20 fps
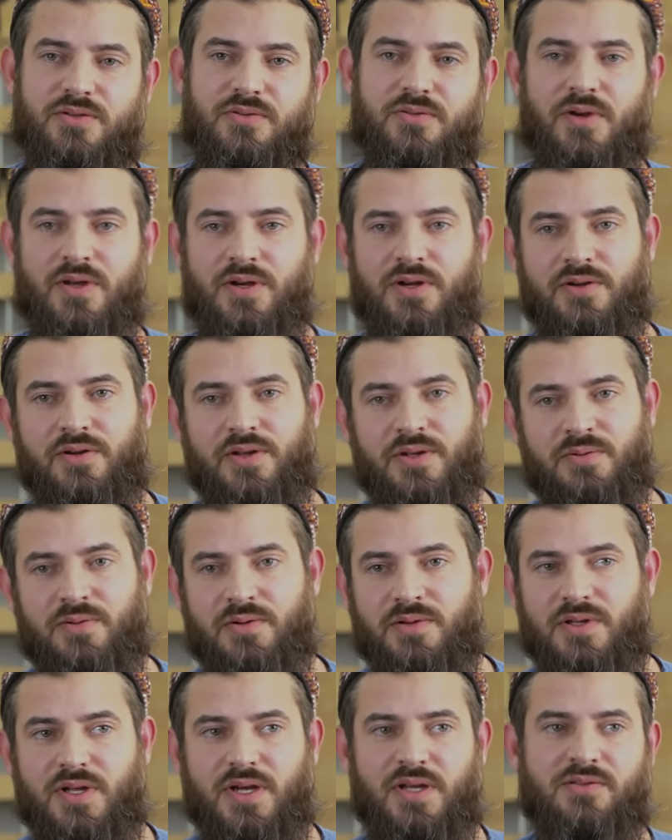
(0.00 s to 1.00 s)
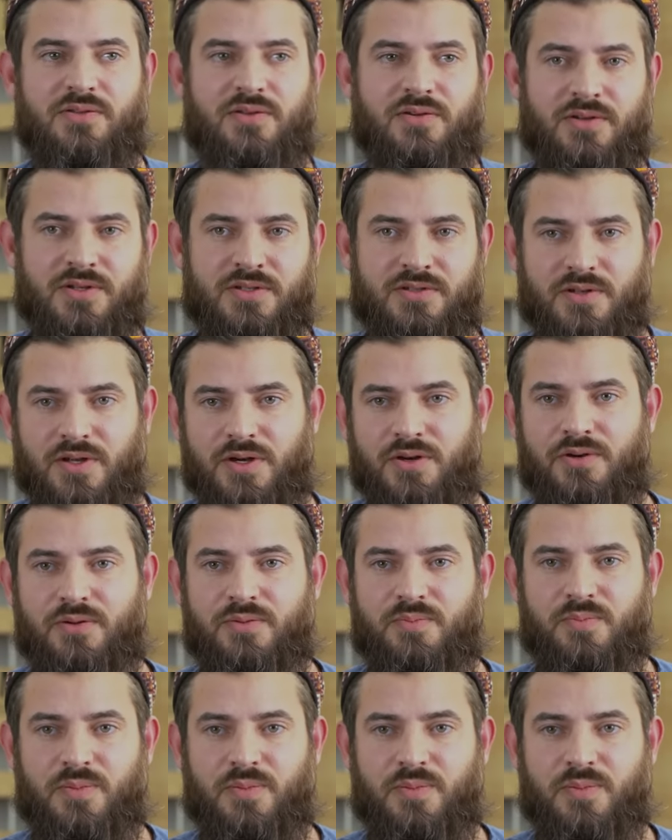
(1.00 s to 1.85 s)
you are a revert and the rest they are all